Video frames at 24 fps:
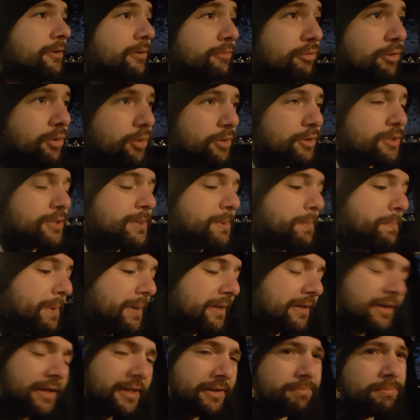of course,
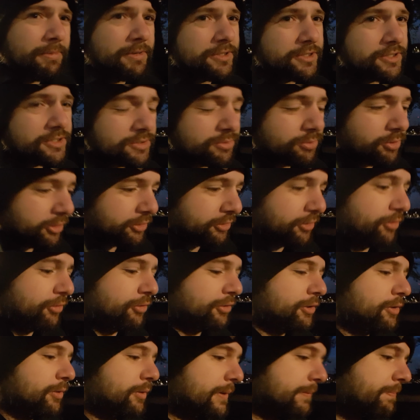but let me just walk you
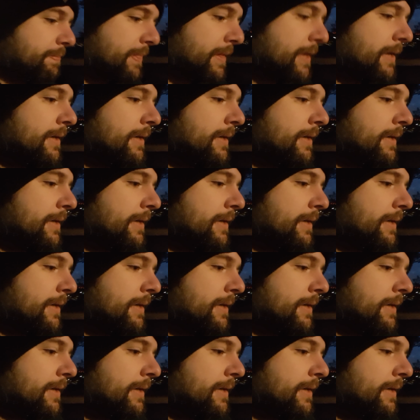through it.